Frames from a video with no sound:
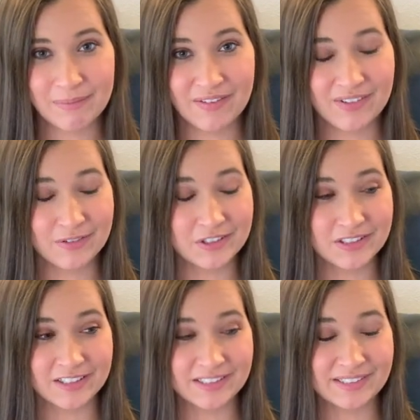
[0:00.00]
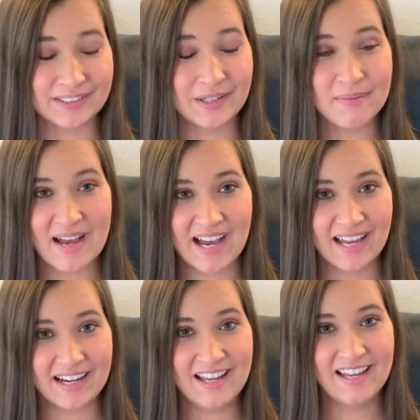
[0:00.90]
my feet will hurt so
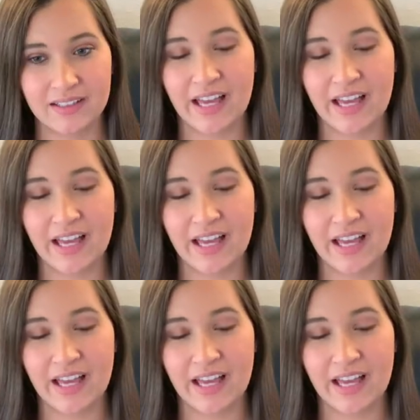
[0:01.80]
bad.